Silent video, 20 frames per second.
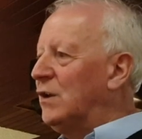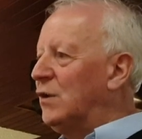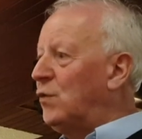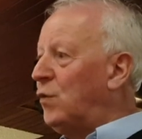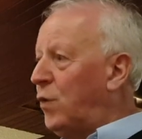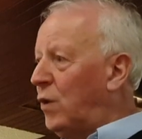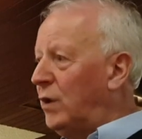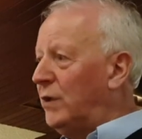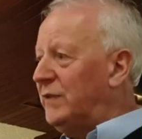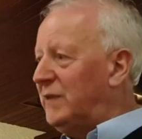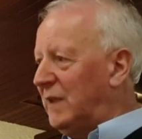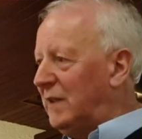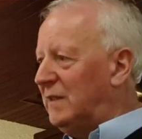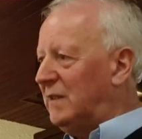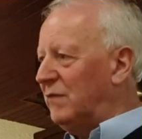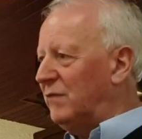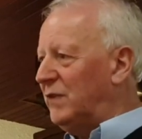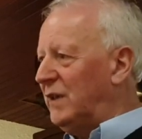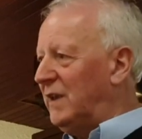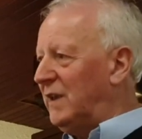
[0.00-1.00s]

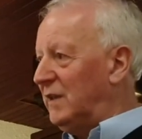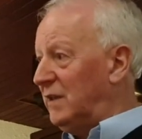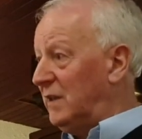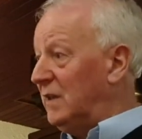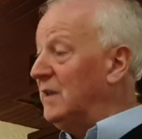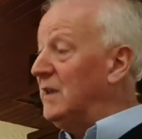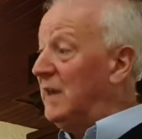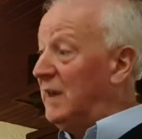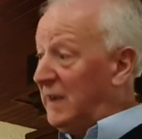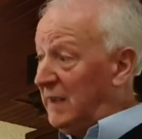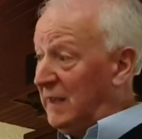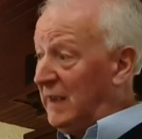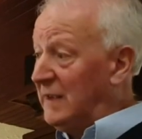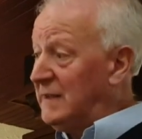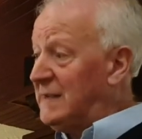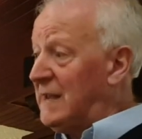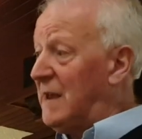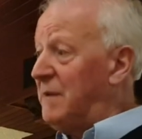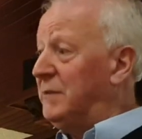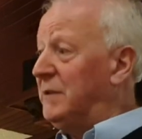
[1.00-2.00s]
qualitatively
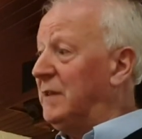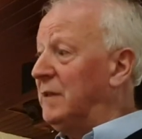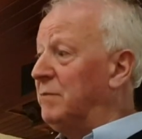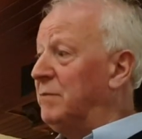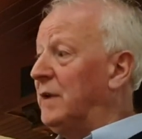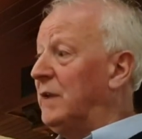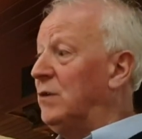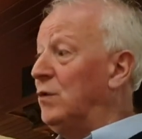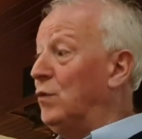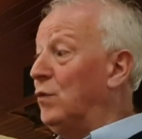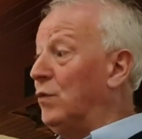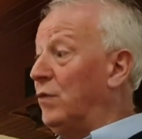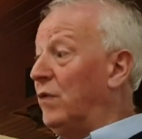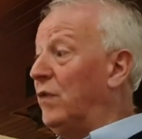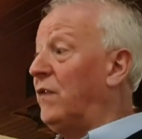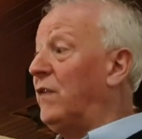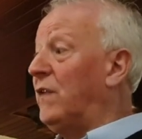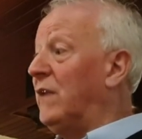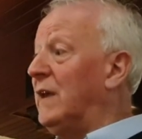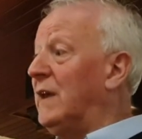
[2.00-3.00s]
examining by
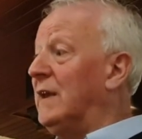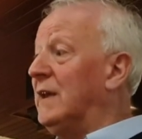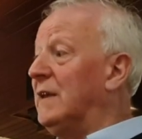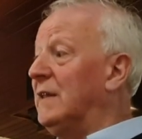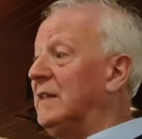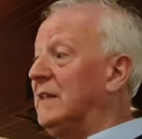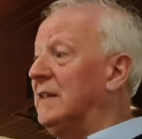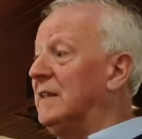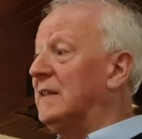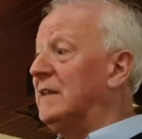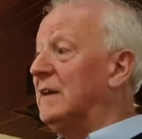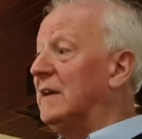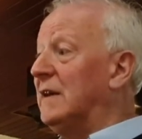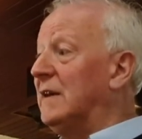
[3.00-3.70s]
nose. And